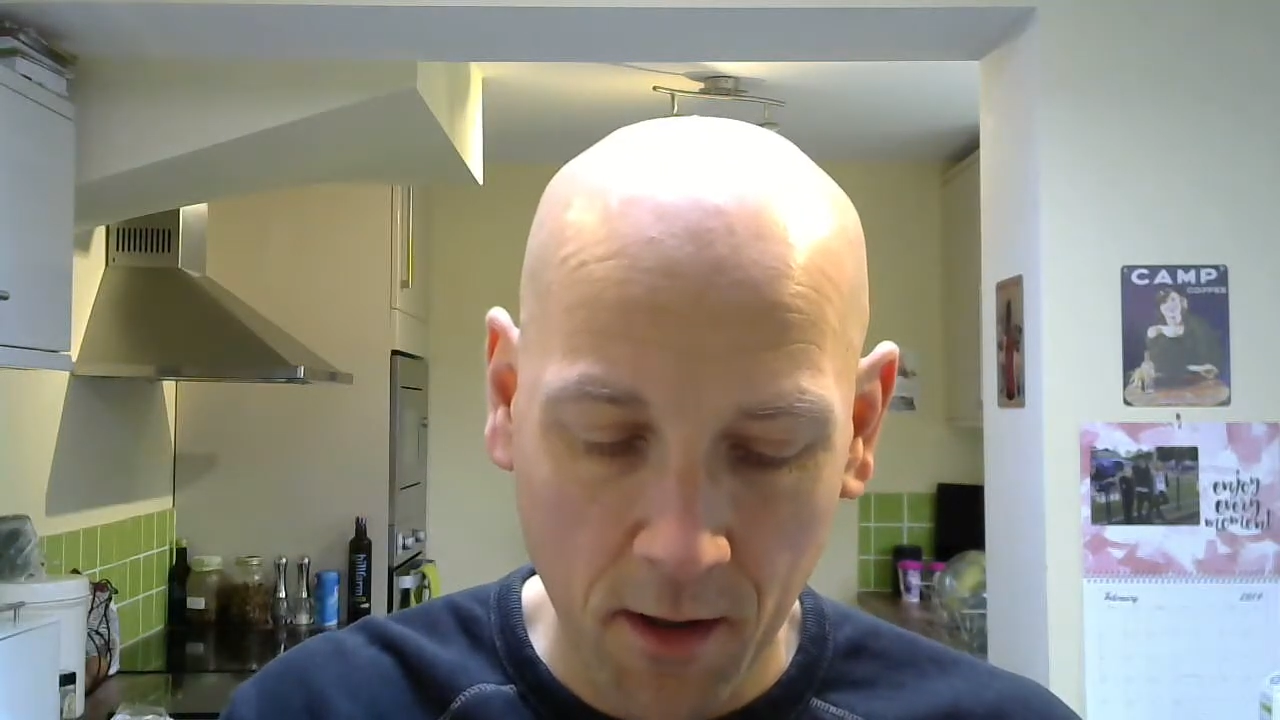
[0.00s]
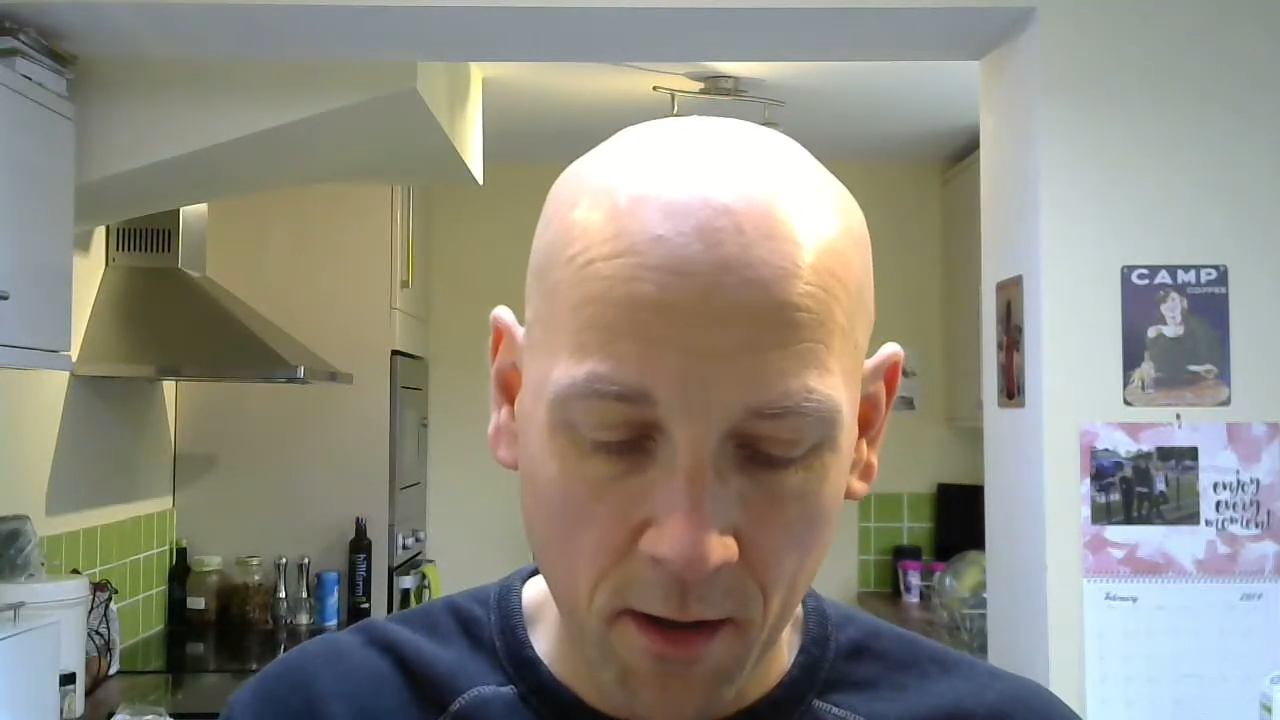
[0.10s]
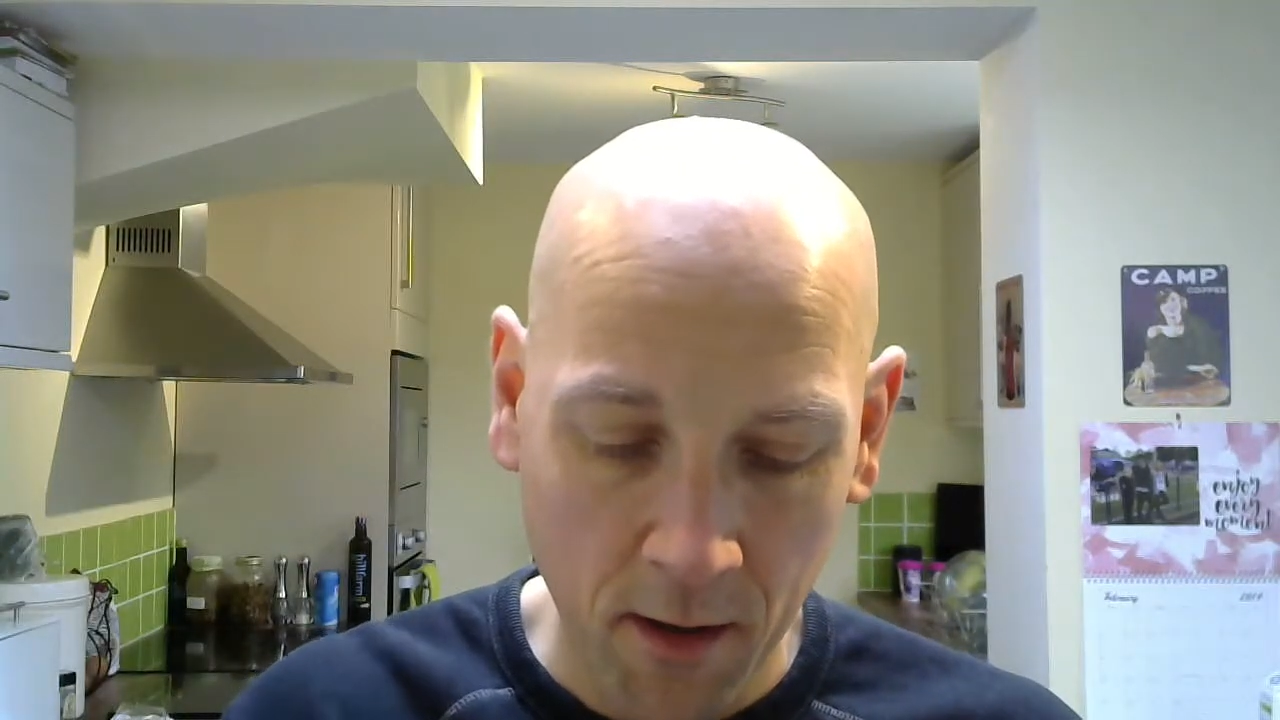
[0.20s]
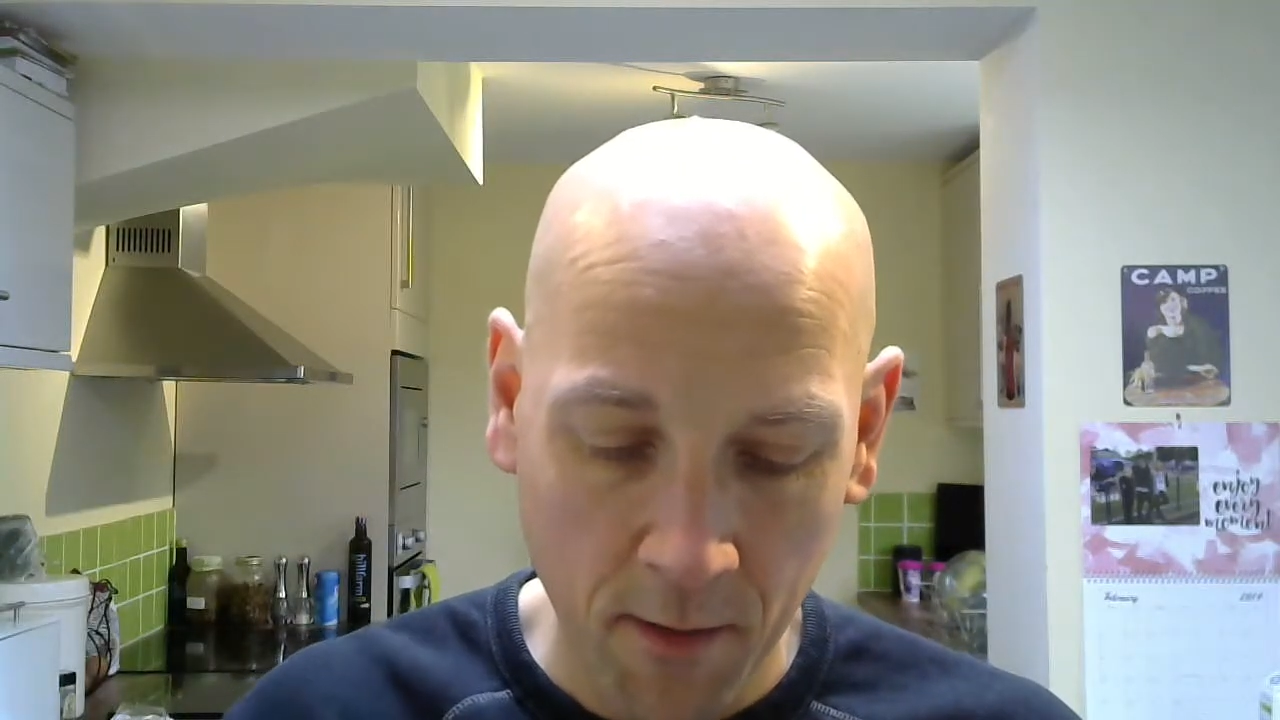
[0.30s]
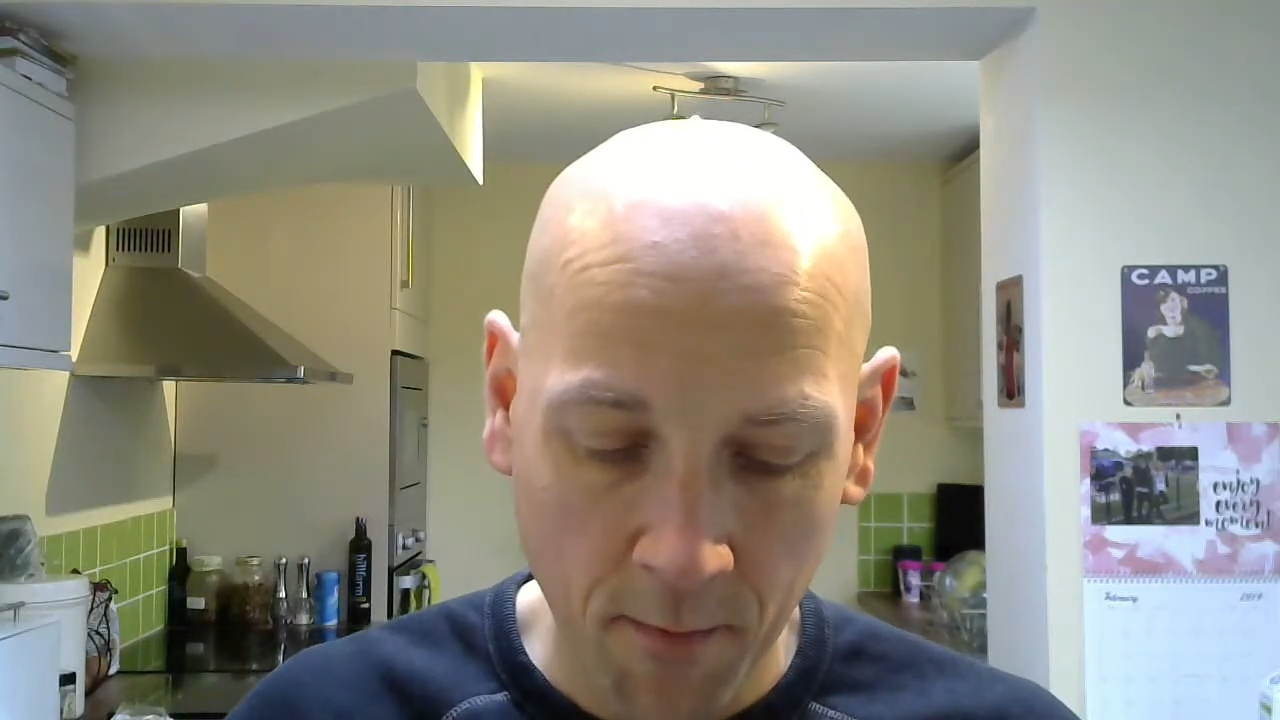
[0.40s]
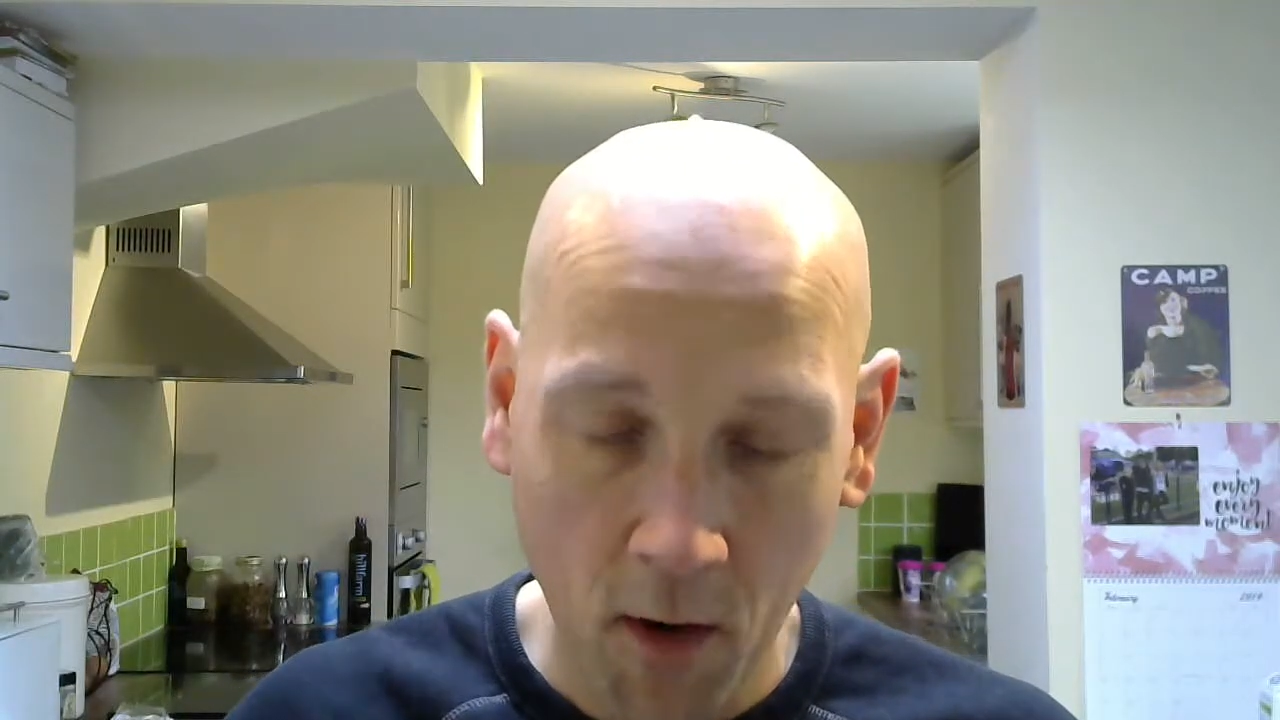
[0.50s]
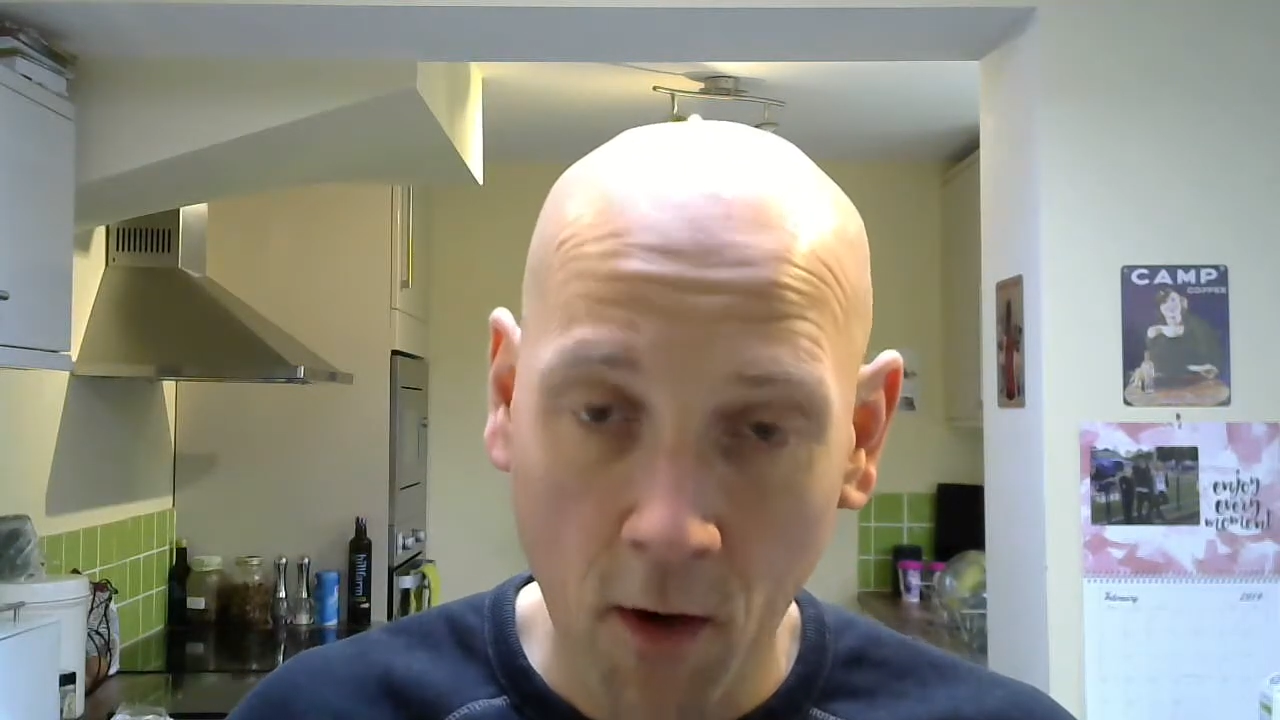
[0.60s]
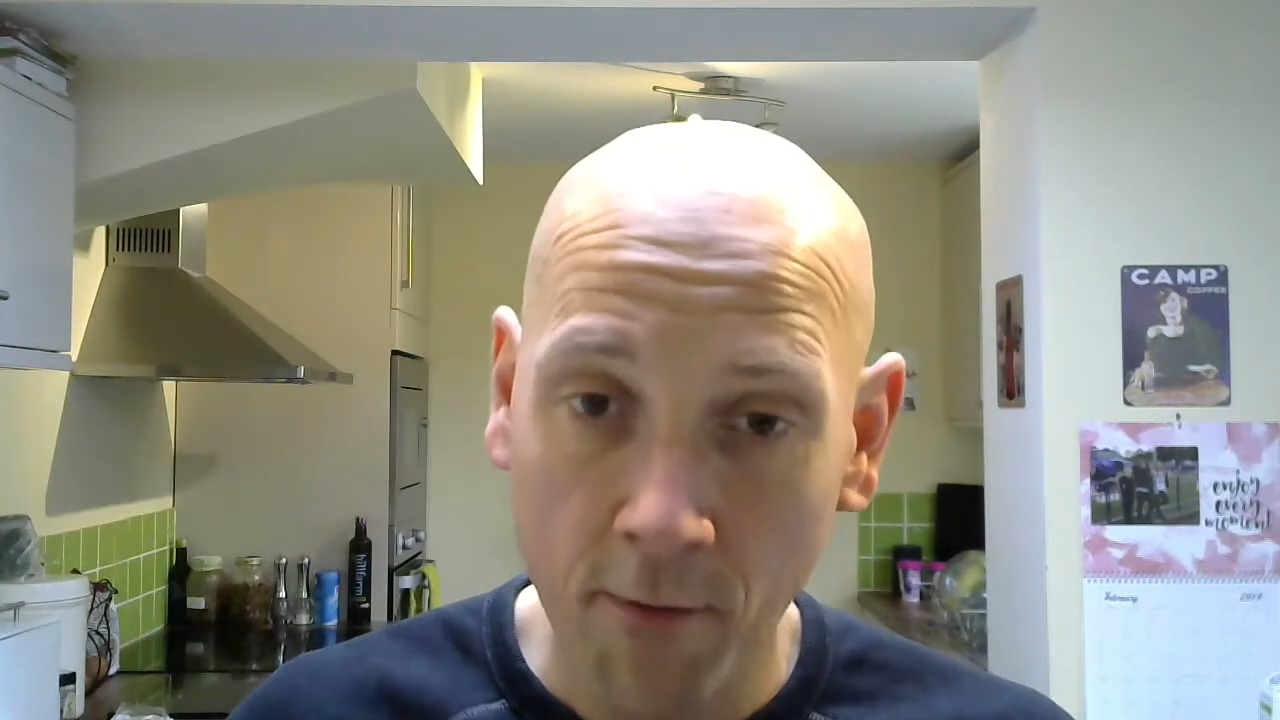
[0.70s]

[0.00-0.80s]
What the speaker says: heart